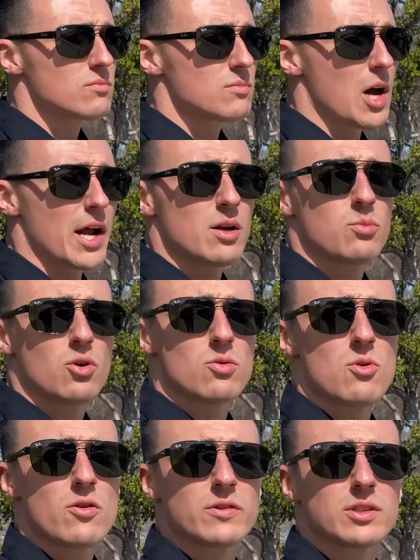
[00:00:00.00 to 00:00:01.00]
I didn't pull
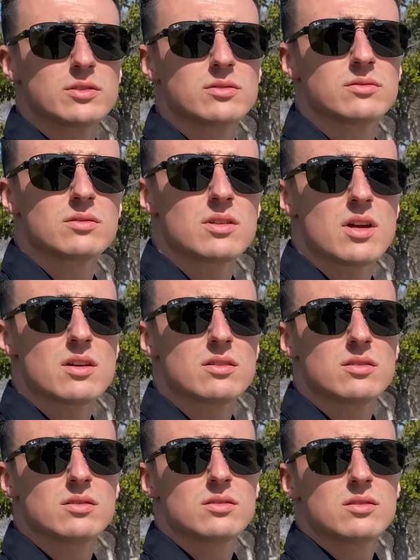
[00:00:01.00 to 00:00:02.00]
him over. Why is he
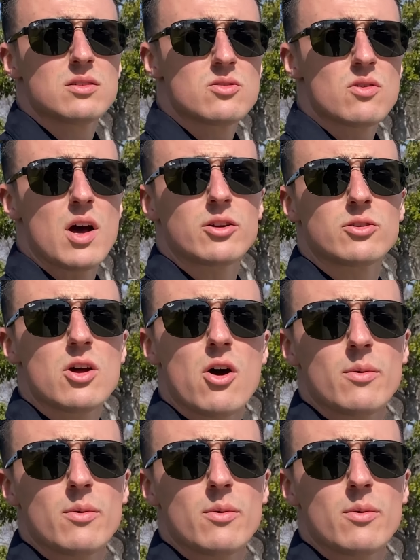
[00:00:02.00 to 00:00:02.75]
pulled over? I don't